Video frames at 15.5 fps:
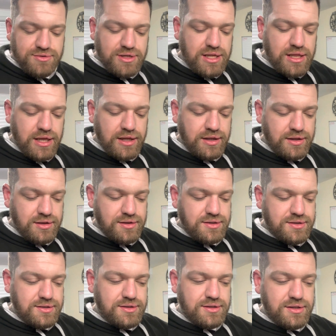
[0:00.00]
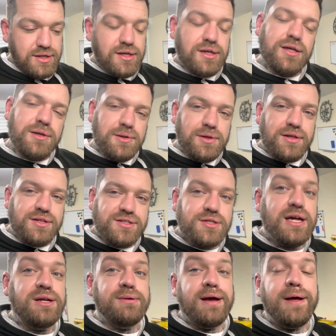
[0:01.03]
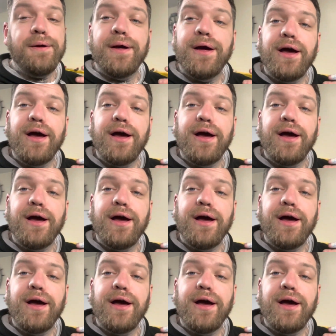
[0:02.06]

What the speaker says: really. So anyway,